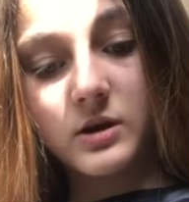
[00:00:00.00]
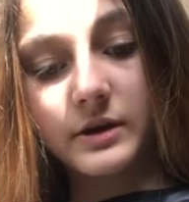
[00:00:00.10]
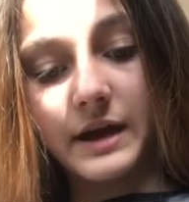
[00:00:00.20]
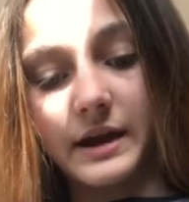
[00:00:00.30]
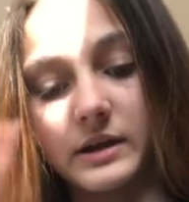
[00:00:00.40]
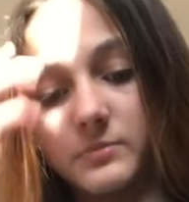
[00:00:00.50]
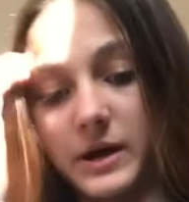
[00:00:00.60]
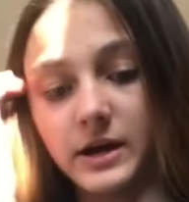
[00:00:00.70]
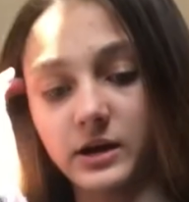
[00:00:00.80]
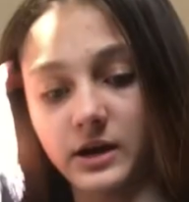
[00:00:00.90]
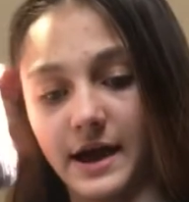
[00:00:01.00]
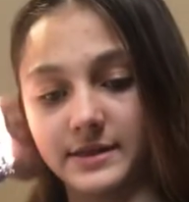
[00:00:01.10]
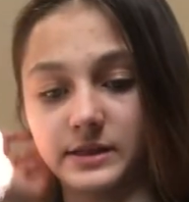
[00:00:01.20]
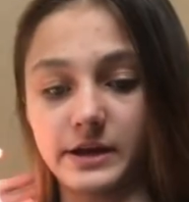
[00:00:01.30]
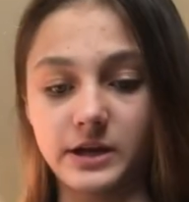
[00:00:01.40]
Okay, I need my
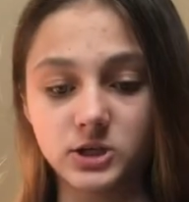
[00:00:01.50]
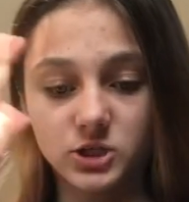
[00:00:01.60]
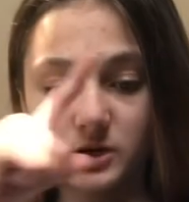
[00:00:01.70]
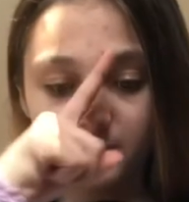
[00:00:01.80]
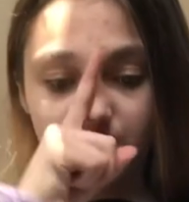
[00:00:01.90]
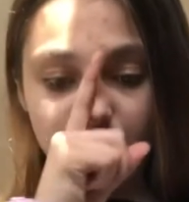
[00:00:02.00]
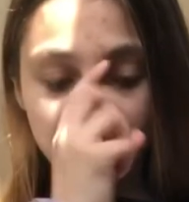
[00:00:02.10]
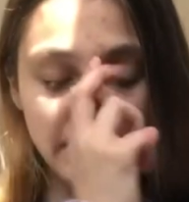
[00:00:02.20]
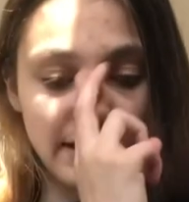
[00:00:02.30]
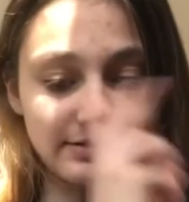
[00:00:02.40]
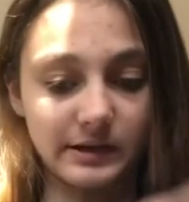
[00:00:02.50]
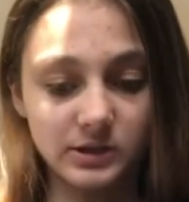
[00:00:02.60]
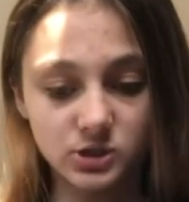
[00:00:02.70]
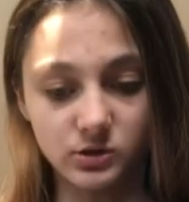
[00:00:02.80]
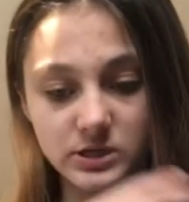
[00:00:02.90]
athletic shirt,
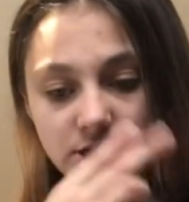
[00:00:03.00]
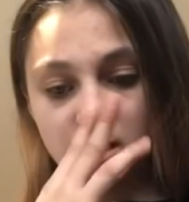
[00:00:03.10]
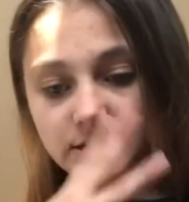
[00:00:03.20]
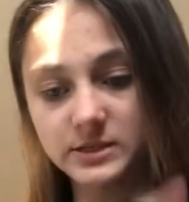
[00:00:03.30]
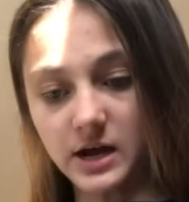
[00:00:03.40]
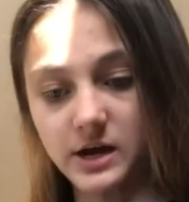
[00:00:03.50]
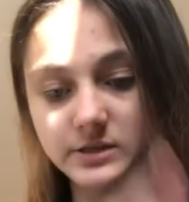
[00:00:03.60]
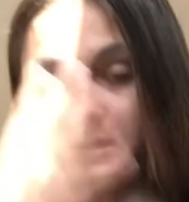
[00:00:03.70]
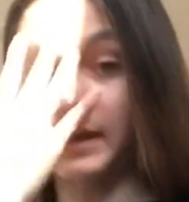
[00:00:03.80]
athletic shorts, socks,